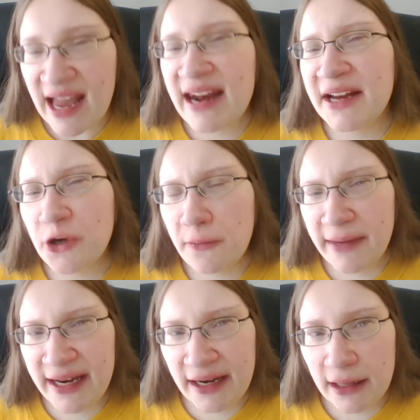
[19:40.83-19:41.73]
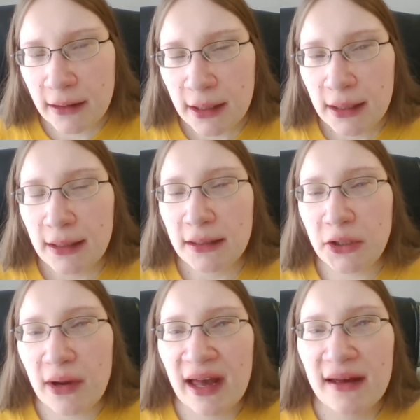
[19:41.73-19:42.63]
And I don't mean
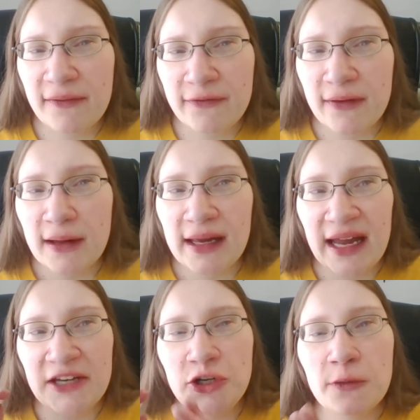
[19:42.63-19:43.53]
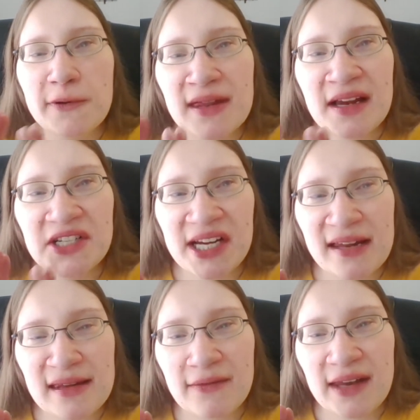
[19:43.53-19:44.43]
you have a 2%
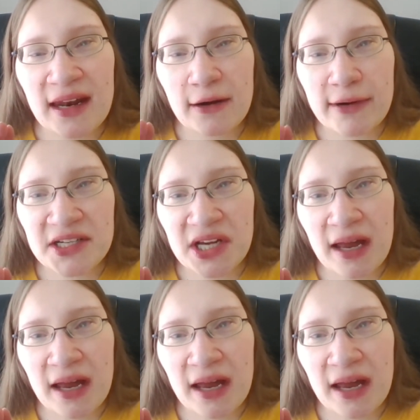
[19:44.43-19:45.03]
chance of getting rich.